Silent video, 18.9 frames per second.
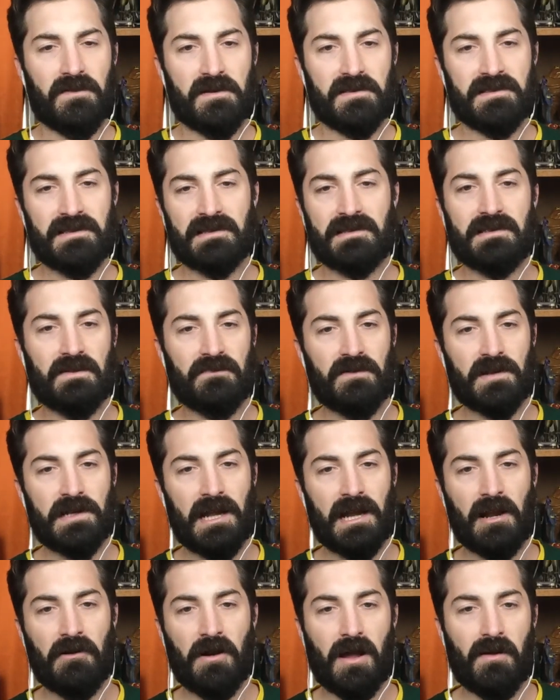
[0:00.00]
or 6 different
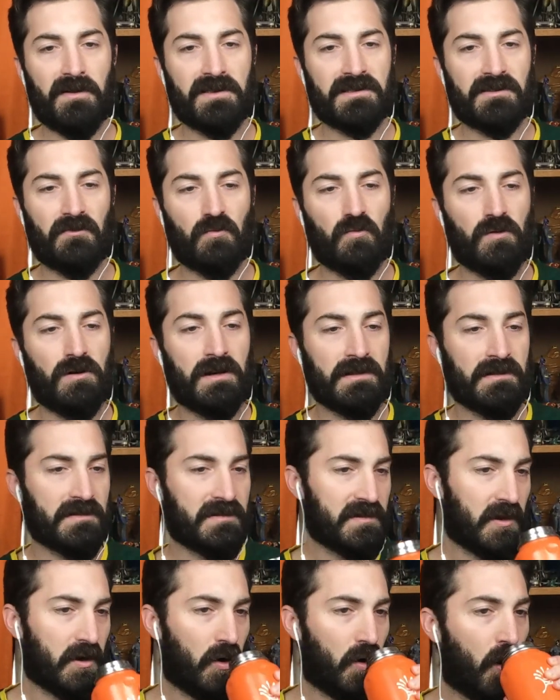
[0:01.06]
dioramas in one,
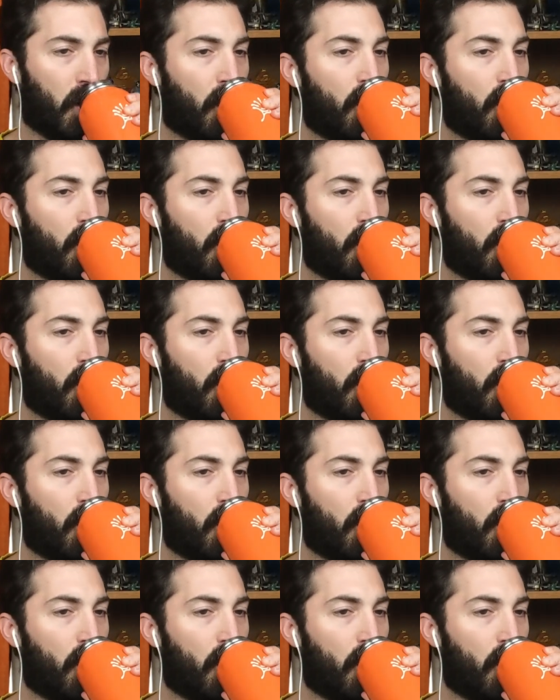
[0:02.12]
so